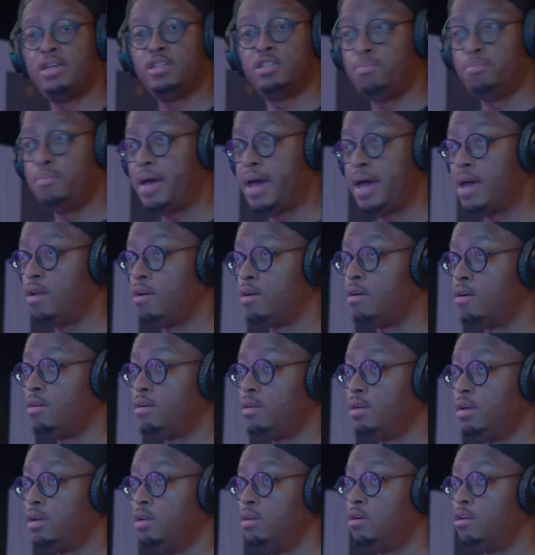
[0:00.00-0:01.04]
seconds
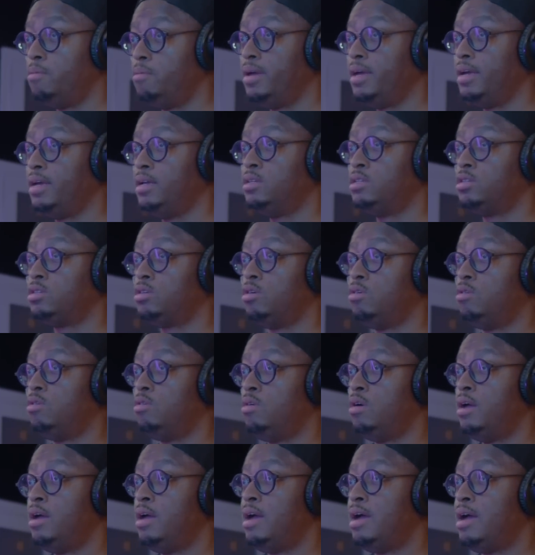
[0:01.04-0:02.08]
matter, you know what I mean?
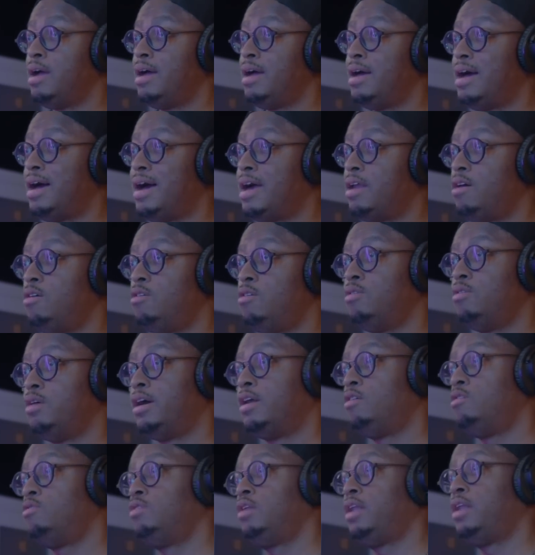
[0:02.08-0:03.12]
So I
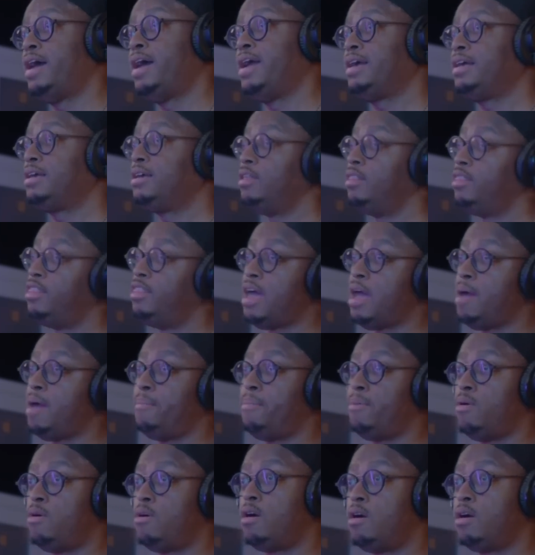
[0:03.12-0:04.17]
don't like
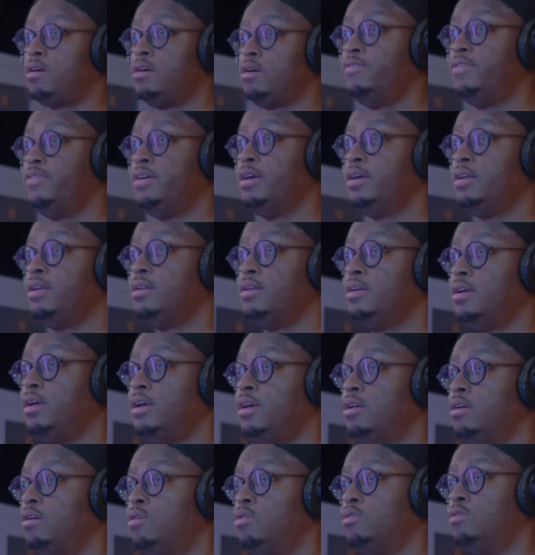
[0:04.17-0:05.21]
that part of it,
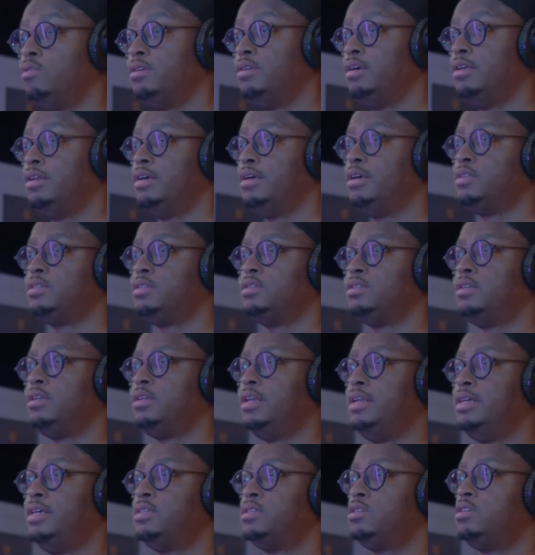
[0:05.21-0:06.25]
you know, and
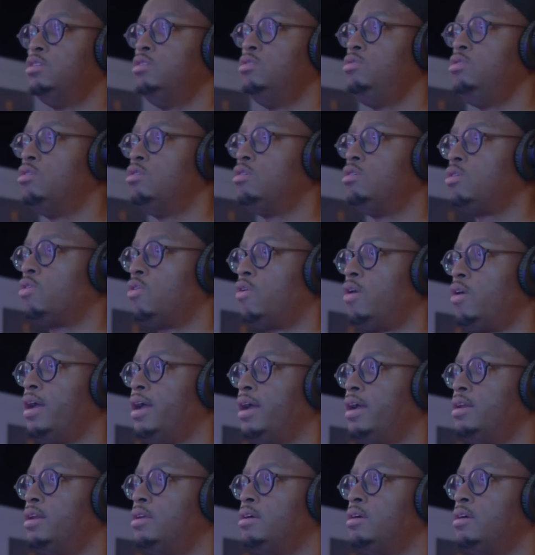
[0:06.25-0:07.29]
this is the New York
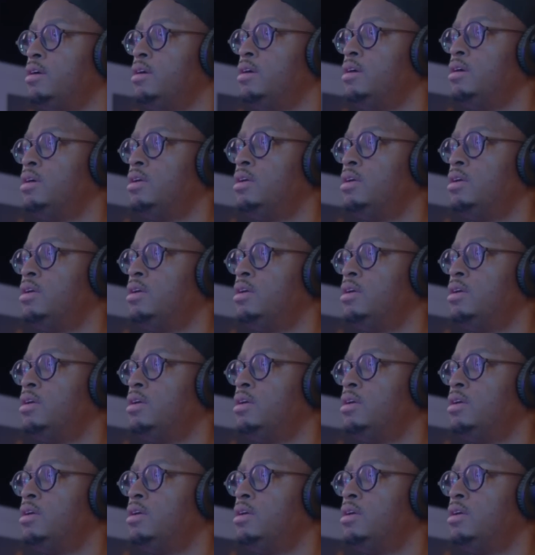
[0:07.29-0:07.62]
Grand.